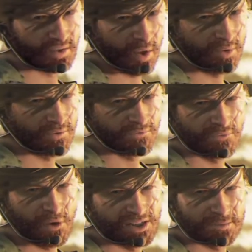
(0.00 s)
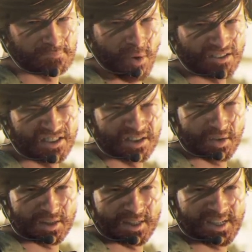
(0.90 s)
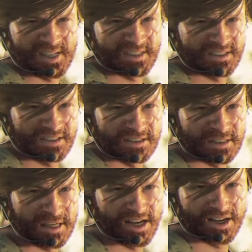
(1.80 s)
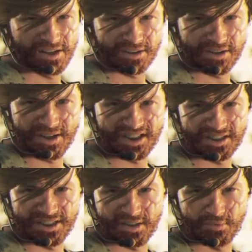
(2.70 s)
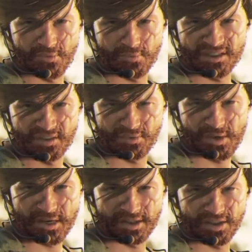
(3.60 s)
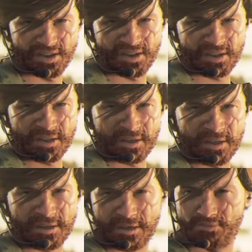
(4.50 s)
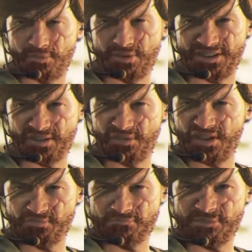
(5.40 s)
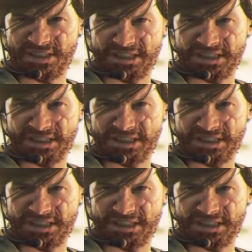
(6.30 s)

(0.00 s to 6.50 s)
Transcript: You're a fucking monster. I should kill you for what you've done. For what you did to me.